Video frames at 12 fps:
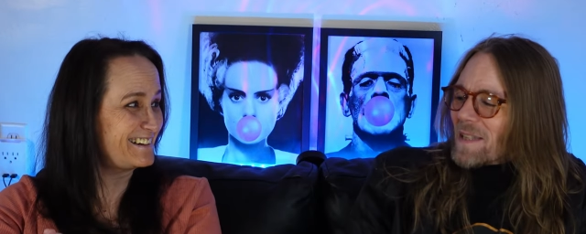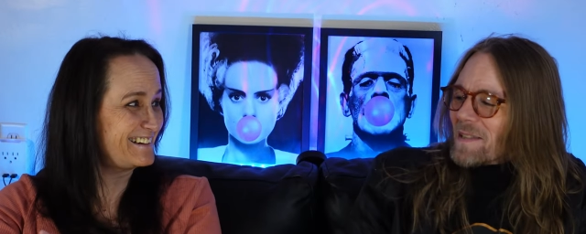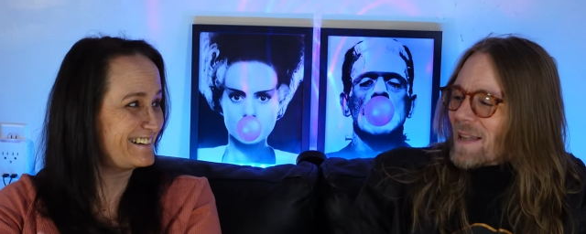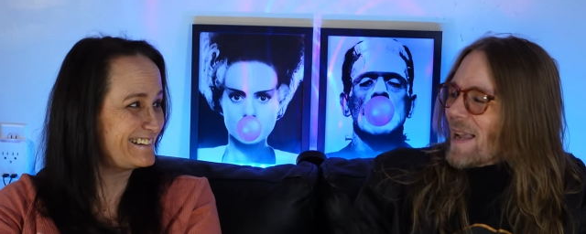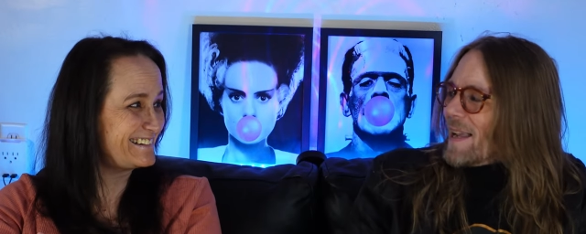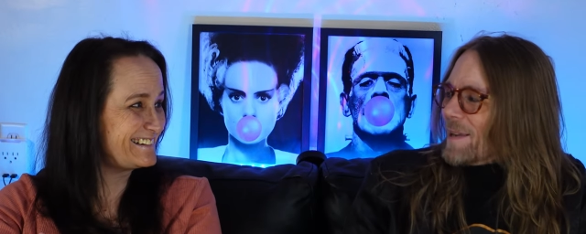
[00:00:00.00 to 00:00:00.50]

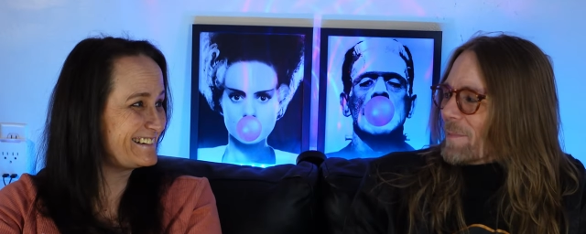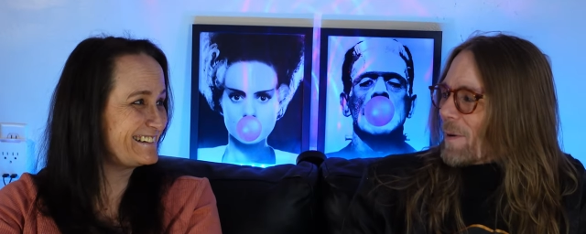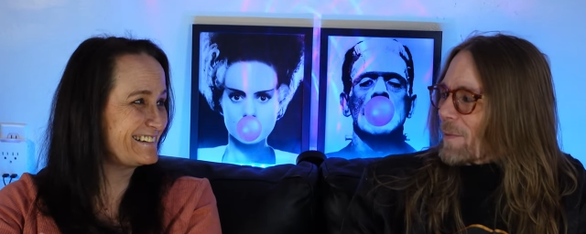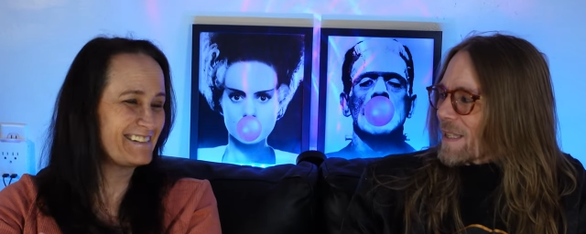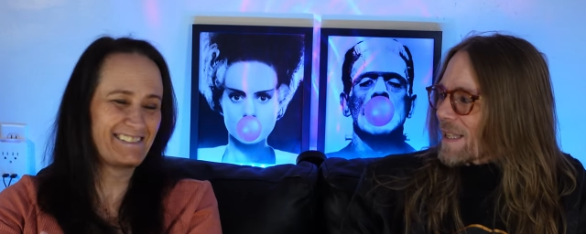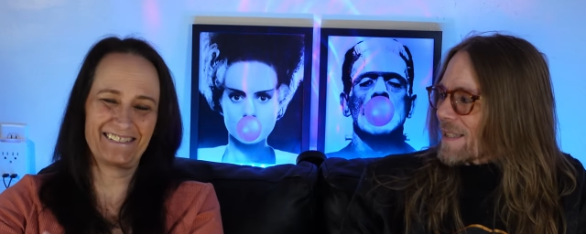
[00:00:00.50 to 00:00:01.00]
Speaker 1: the
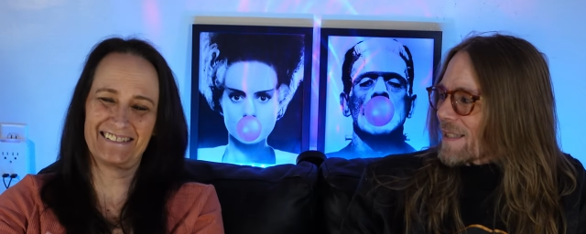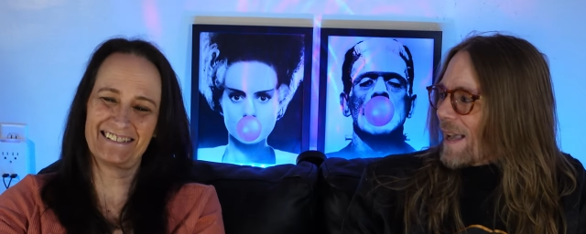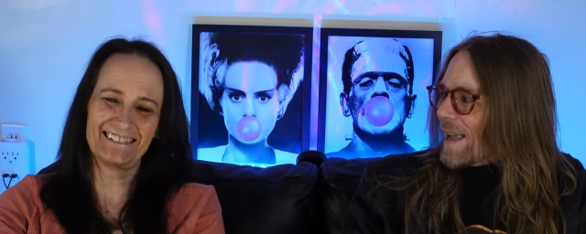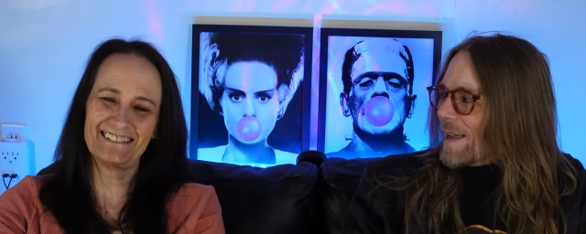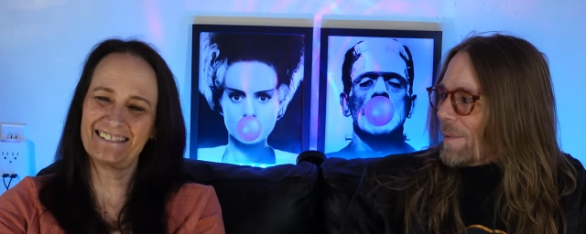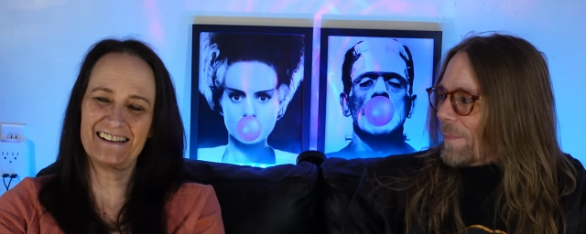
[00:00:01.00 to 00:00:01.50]
same. It was no, the
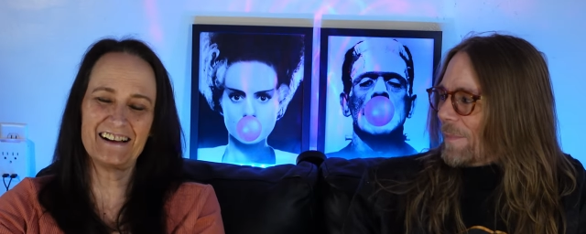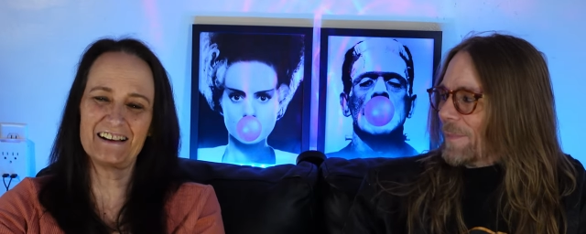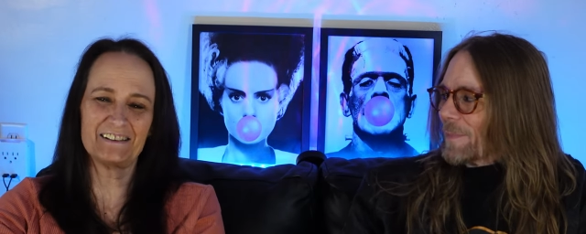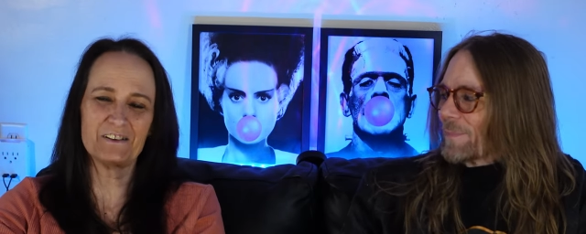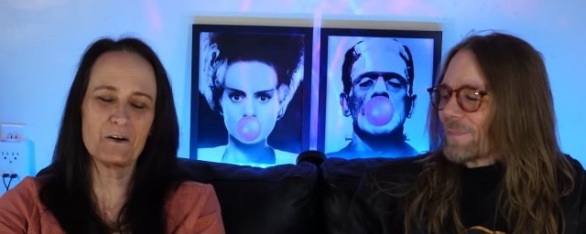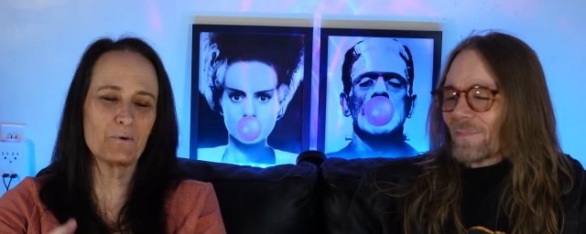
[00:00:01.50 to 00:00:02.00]
same.
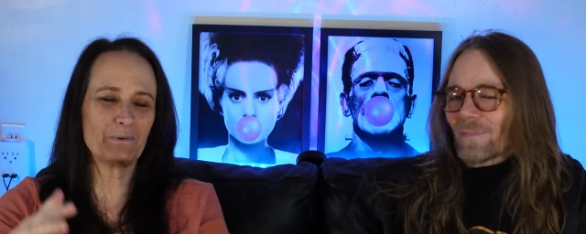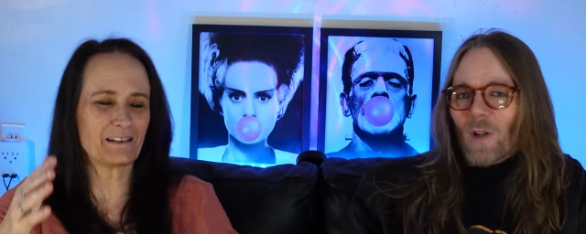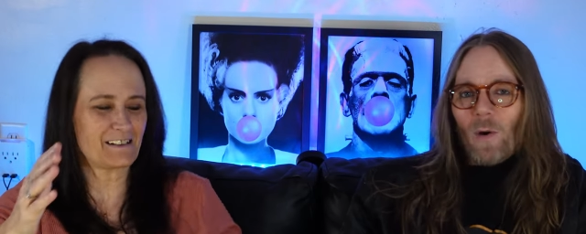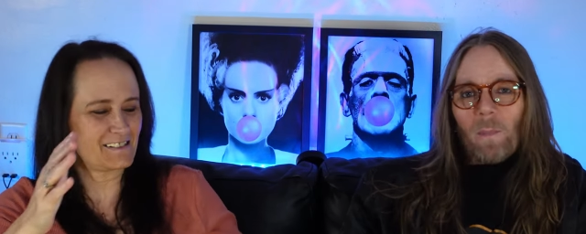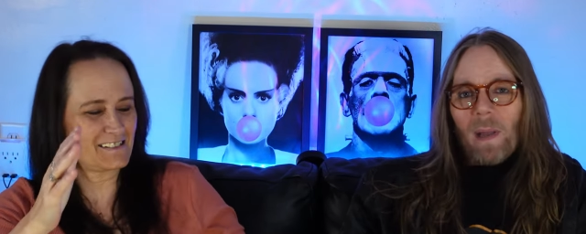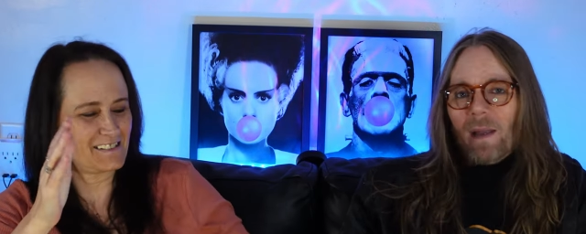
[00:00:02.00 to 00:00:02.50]
Uh-uh, no,
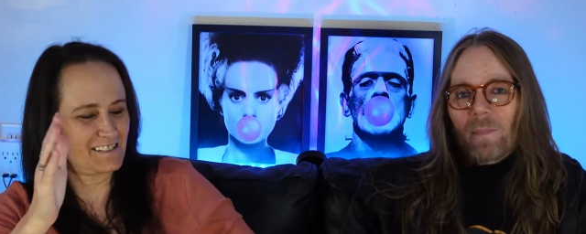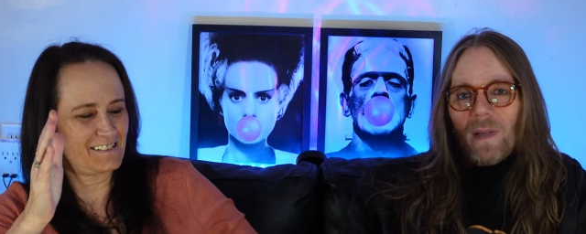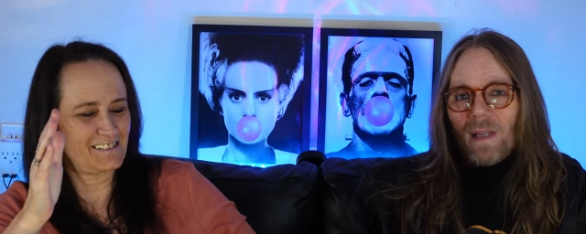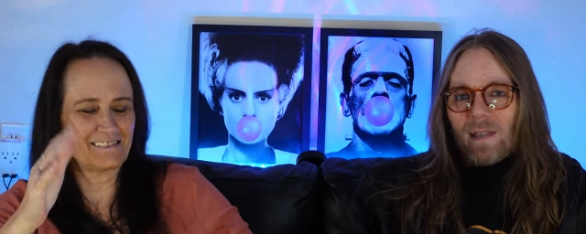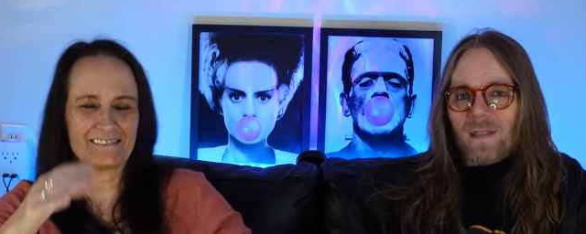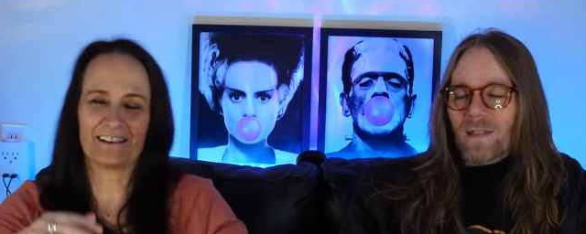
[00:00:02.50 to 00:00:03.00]
because, don't make
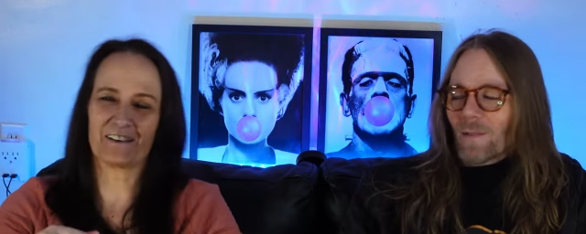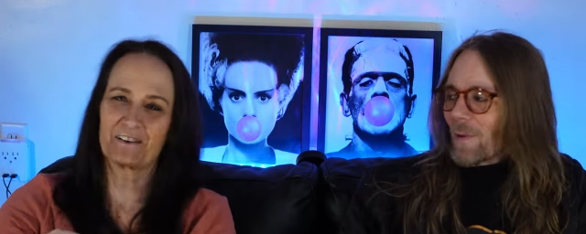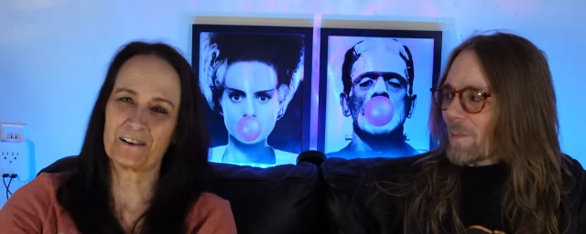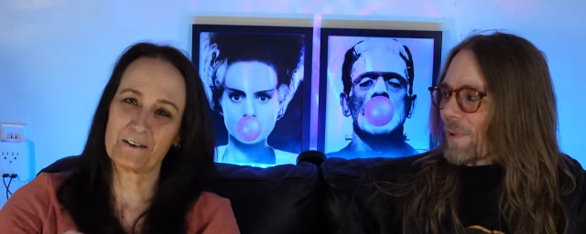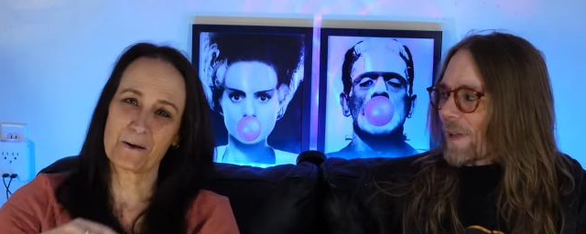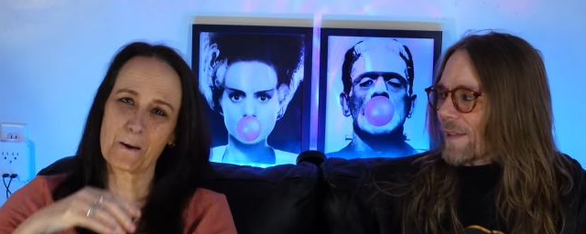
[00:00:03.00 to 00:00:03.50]
me
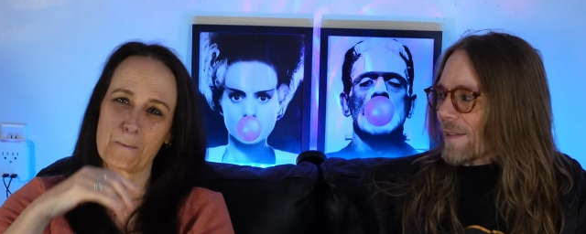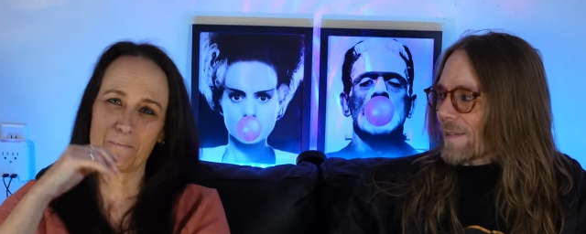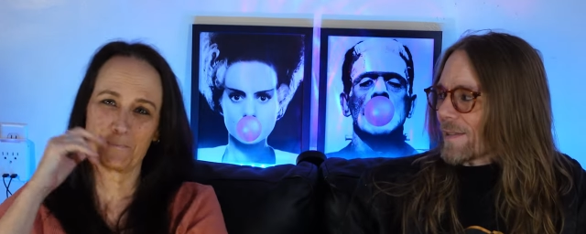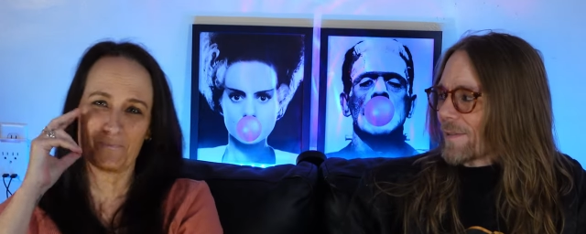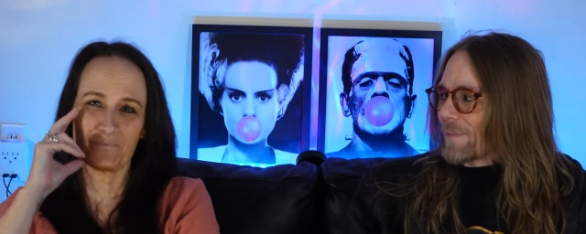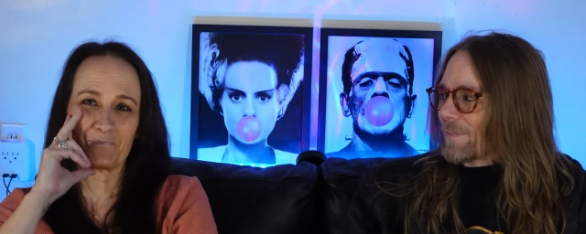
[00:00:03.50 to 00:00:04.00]
instant okay. replay this.